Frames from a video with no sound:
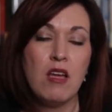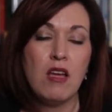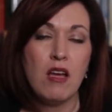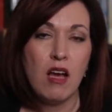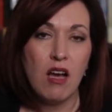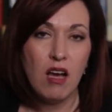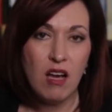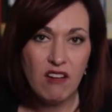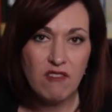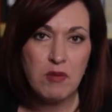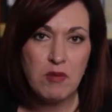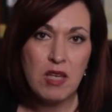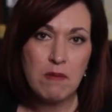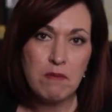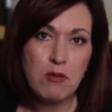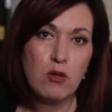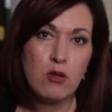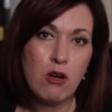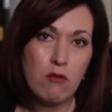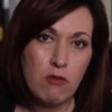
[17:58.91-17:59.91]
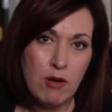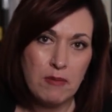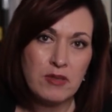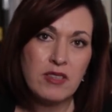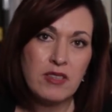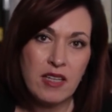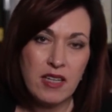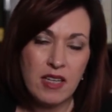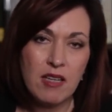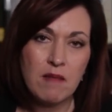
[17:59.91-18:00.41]
of people who are
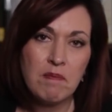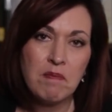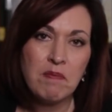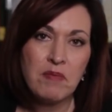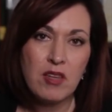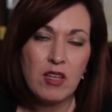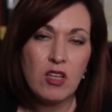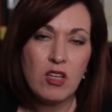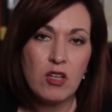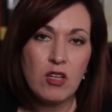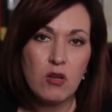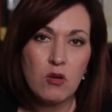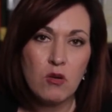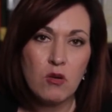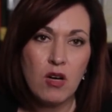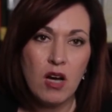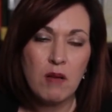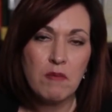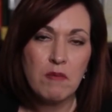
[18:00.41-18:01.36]
representing you know um, in